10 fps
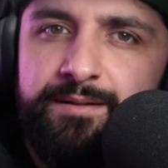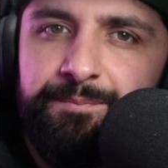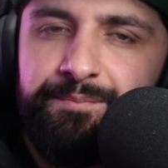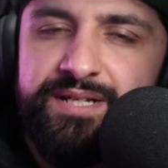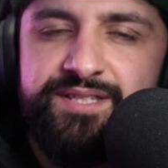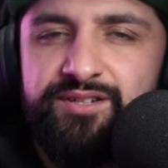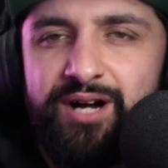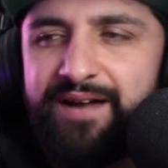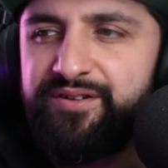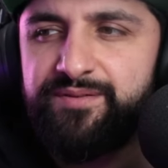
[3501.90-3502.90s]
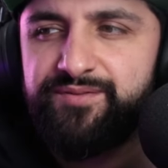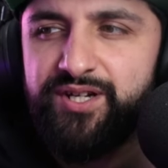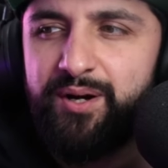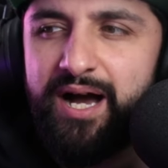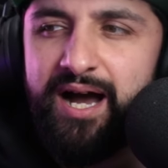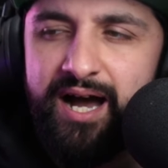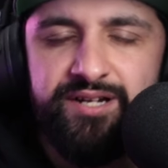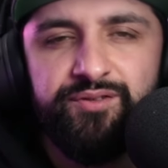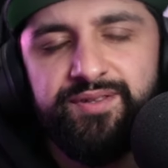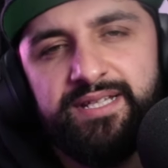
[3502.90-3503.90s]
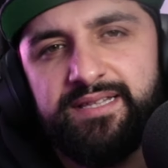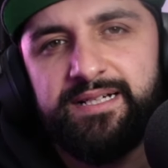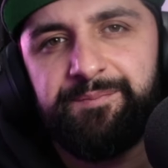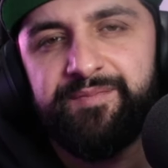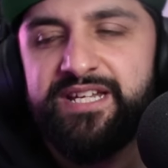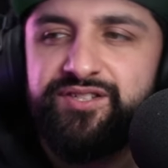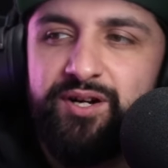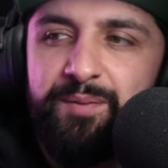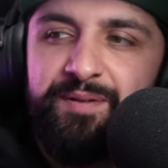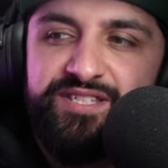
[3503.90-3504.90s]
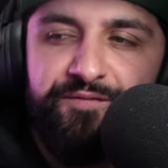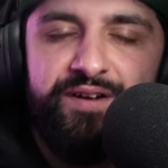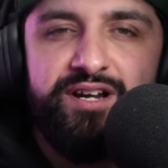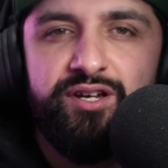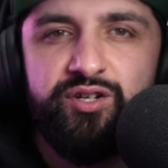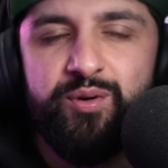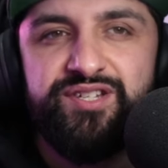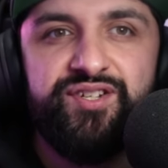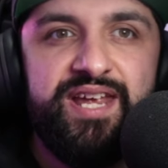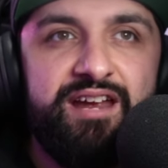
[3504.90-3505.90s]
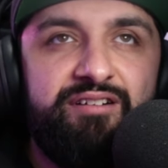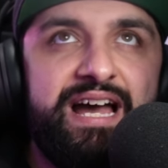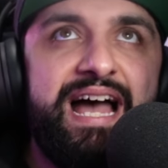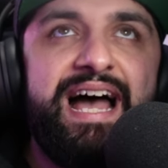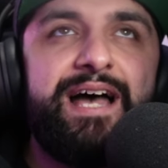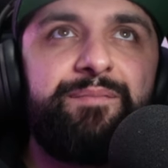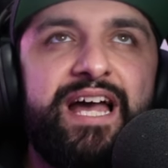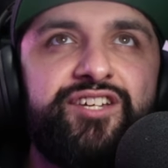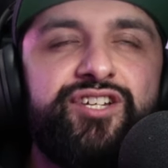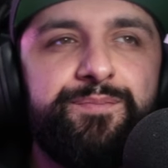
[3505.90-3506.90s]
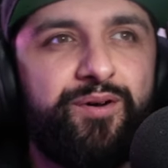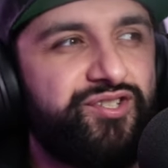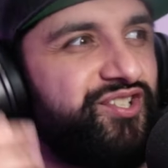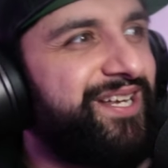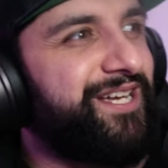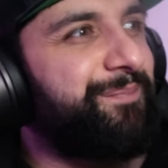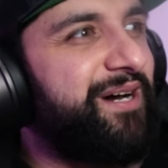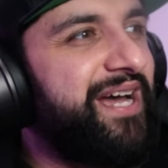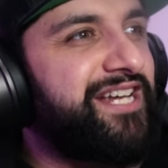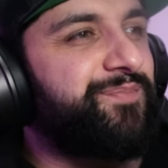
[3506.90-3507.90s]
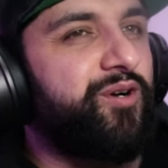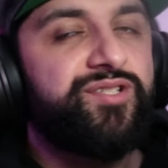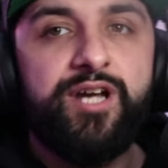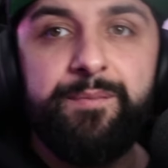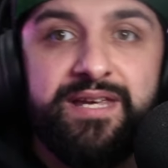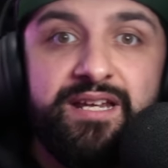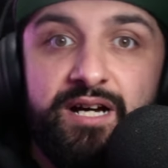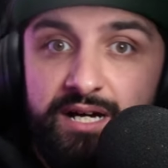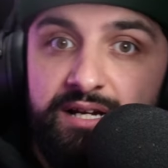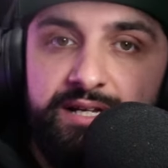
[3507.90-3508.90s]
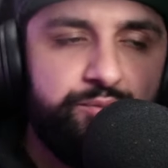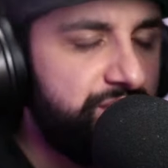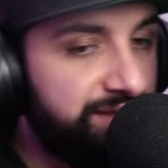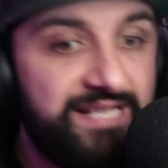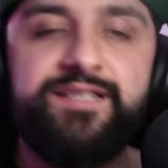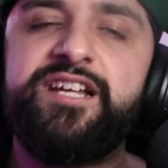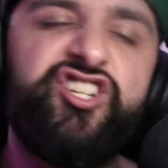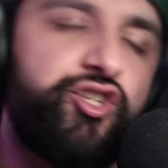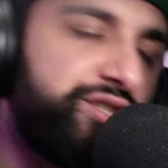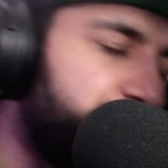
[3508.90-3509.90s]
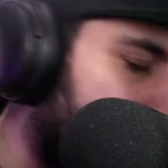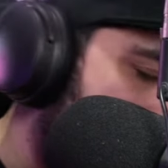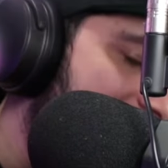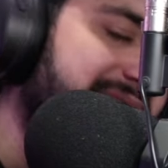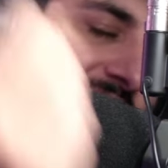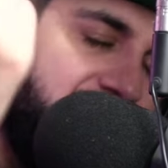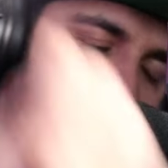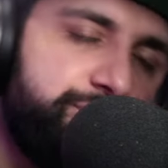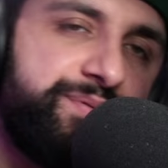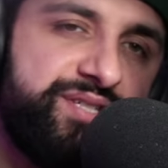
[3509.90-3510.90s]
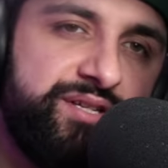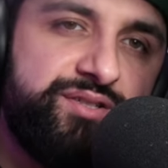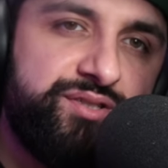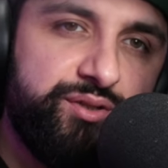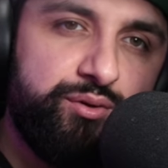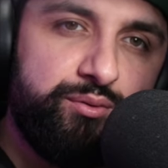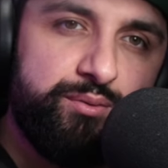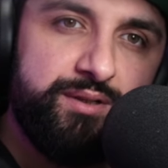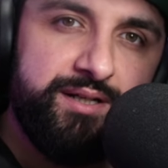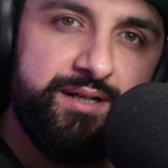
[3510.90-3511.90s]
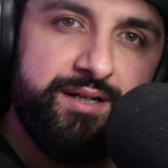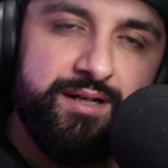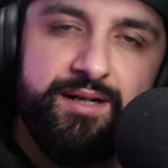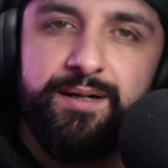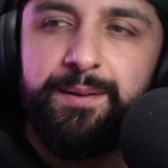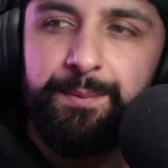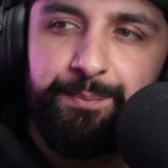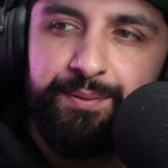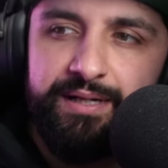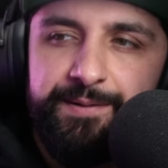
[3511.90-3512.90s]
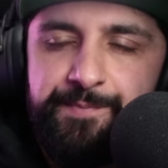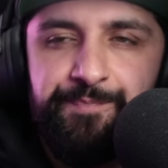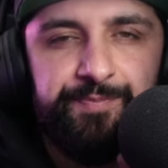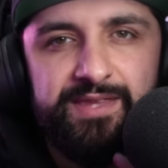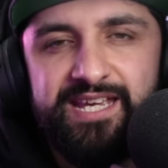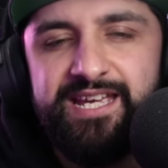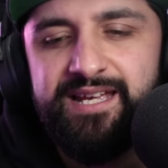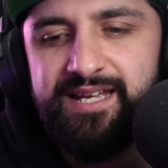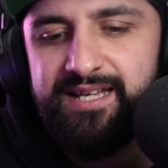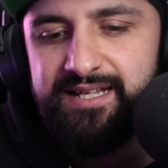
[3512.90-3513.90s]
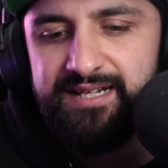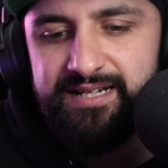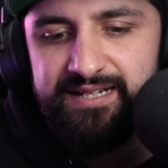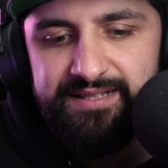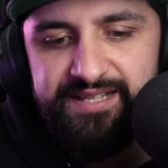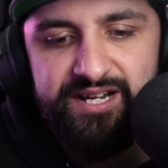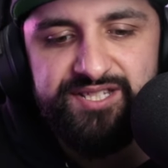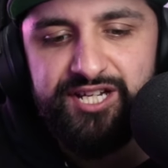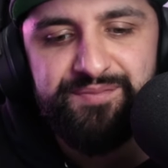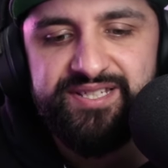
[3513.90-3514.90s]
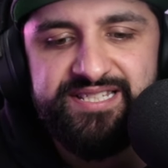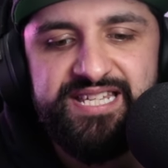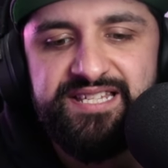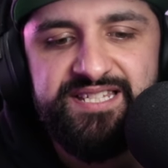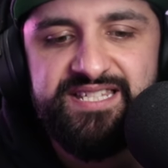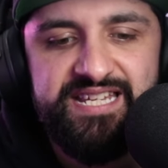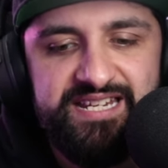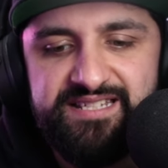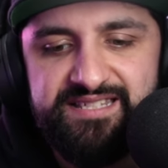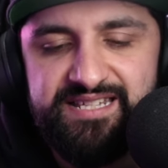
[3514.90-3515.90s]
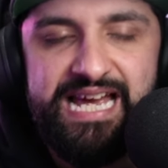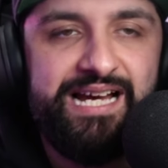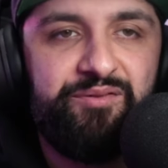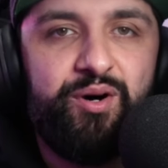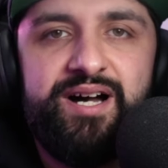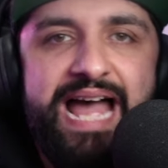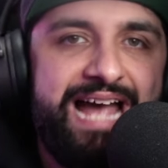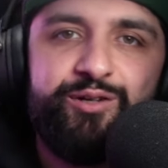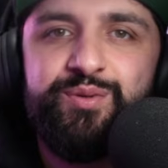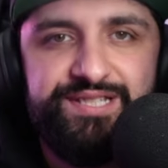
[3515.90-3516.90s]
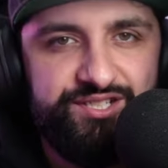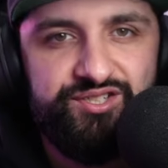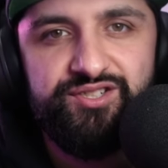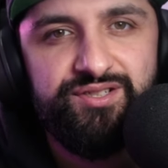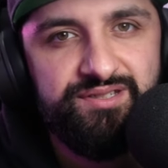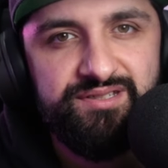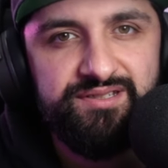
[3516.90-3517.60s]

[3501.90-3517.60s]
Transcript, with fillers: but I still haven't. So I don't think that. So it's a very good question. Here I am actually postulating about Xbox coming in early, which I think they should 100% do. But there are some successes in its what acquisitions,